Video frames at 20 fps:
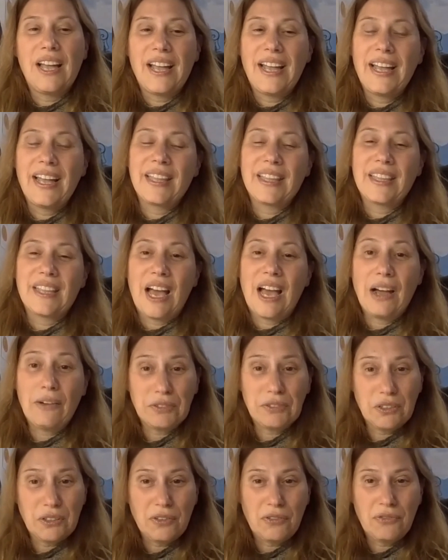And
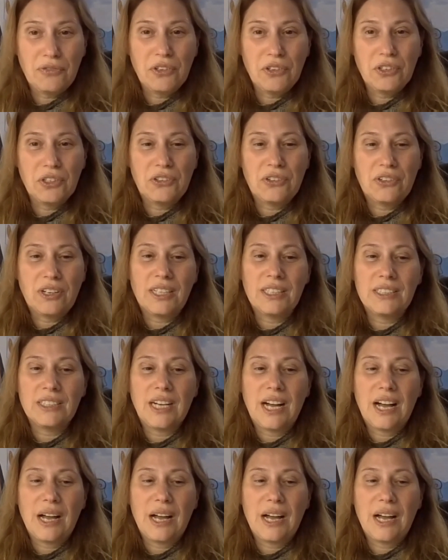after the funeral,